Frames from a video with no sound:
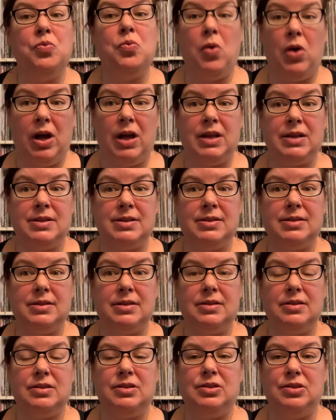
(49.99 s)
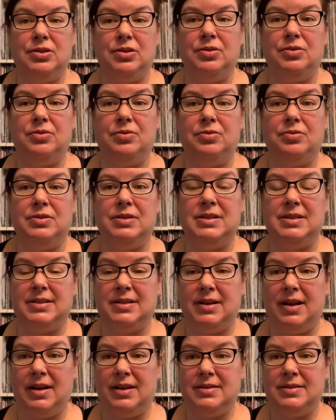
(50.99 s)
want to
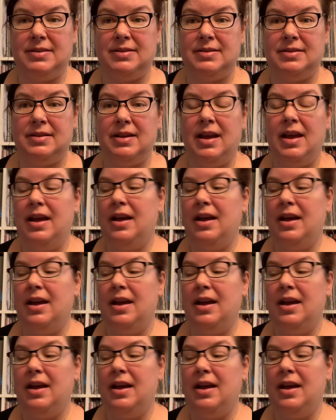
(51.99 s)
discuss.